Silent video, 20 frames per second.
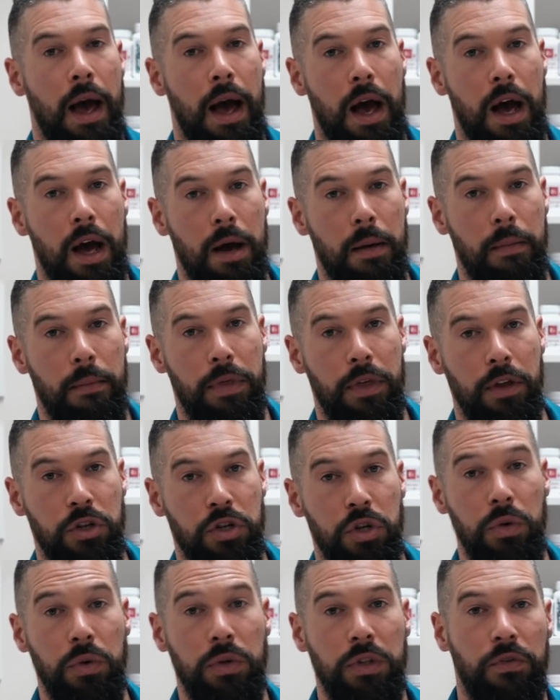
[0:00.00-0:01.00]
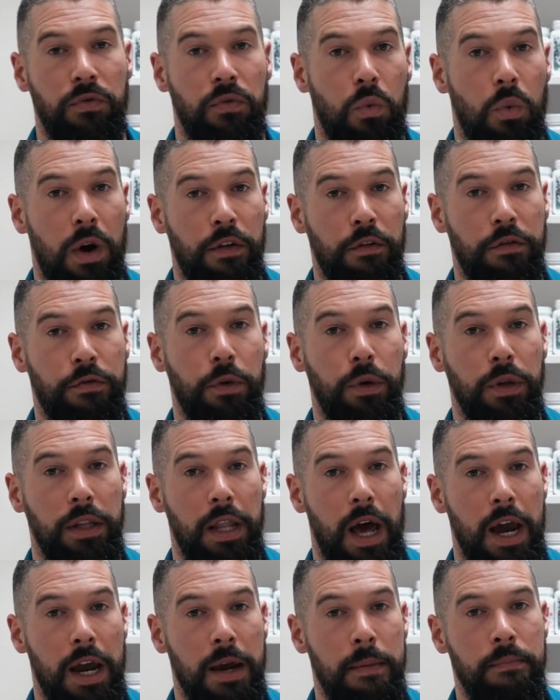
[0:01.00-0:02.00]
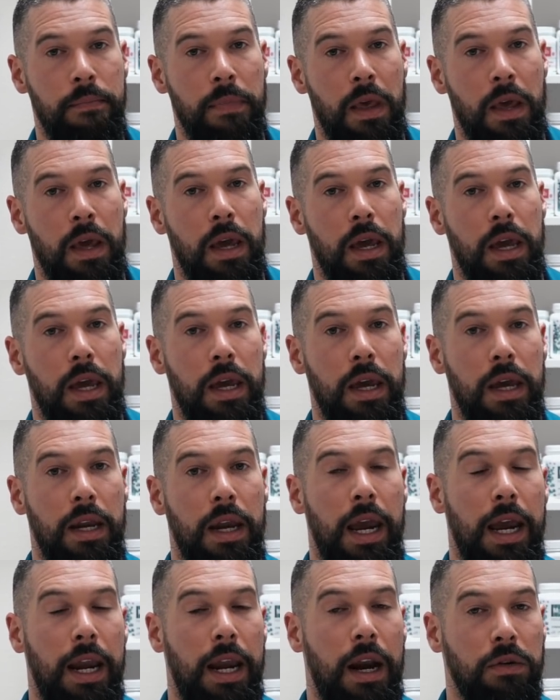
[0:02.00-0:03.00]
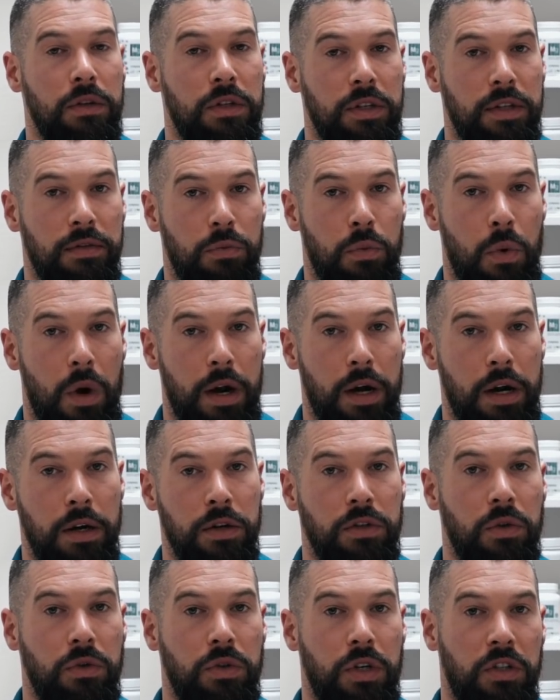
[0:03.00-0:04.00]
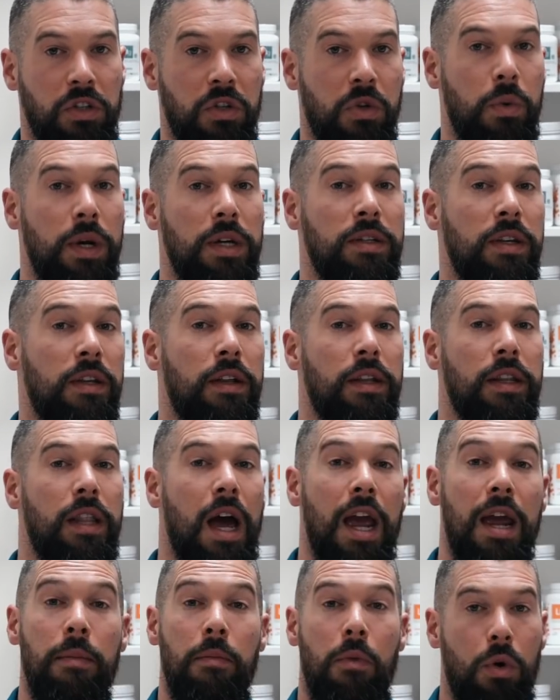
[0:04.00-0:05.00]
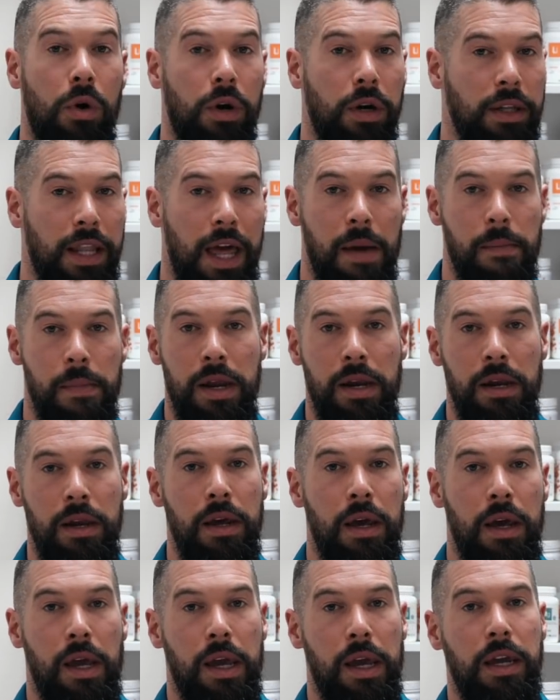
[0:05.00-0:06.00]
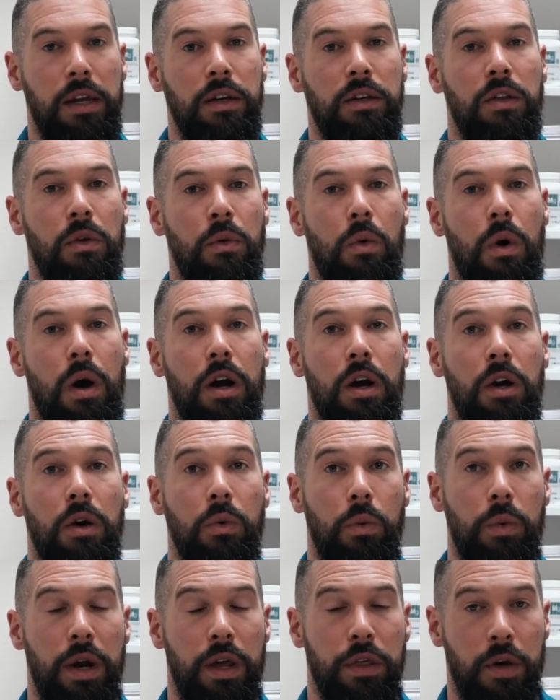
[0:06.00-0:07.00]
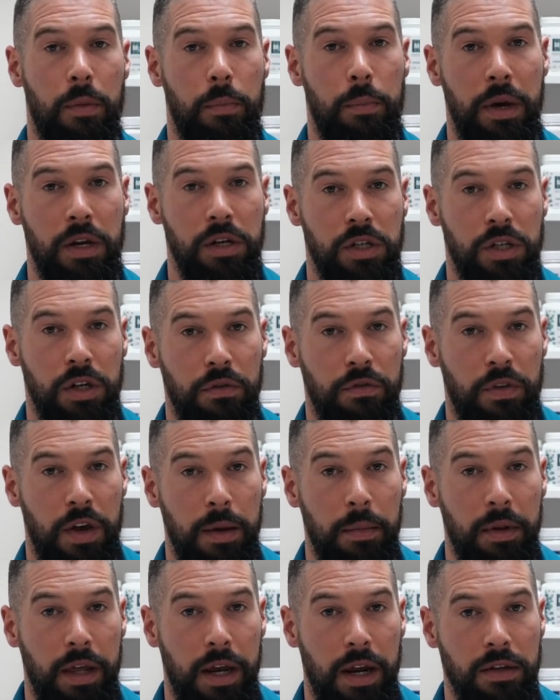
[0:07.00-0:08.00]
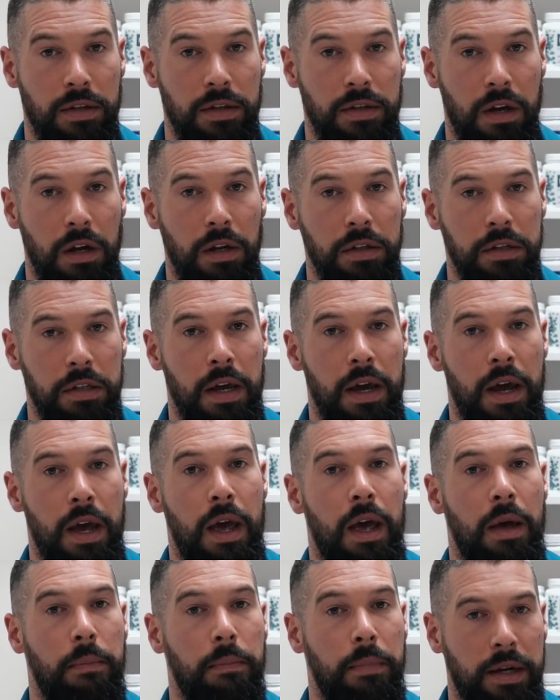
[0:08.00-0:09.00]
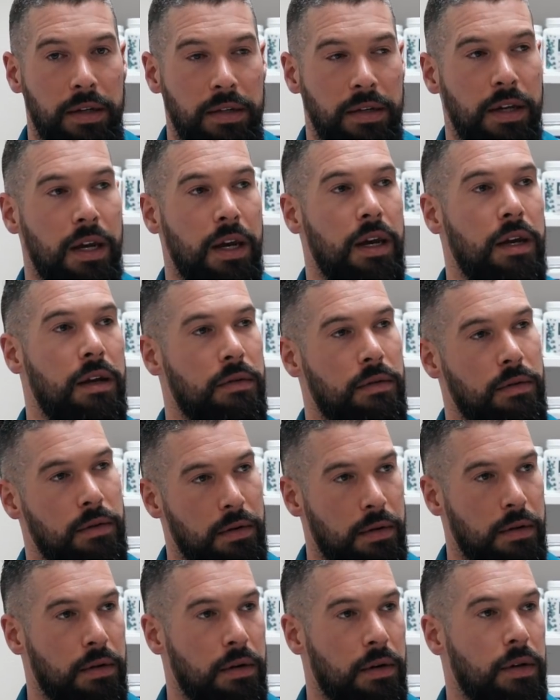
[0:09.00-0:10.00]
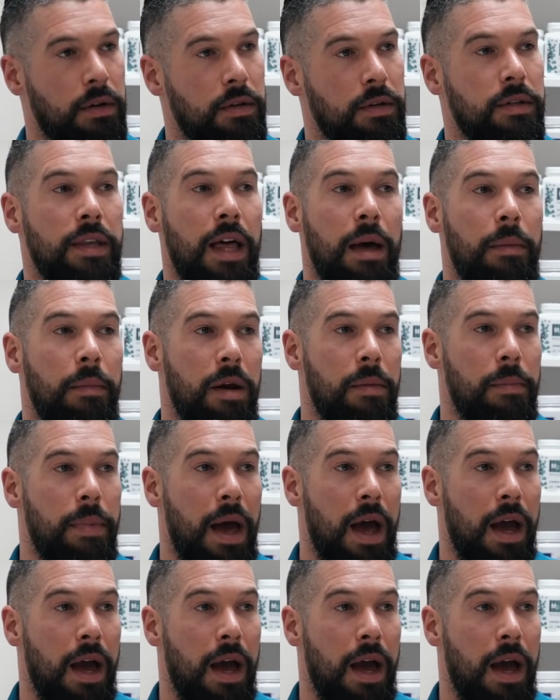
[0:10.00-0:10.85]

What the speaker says: the juice of 1 full lime in 8 ounces of water. So she's squeezing the lime or lemon into the water with a pinch of Himalayan salt, mixing it, slamming it back.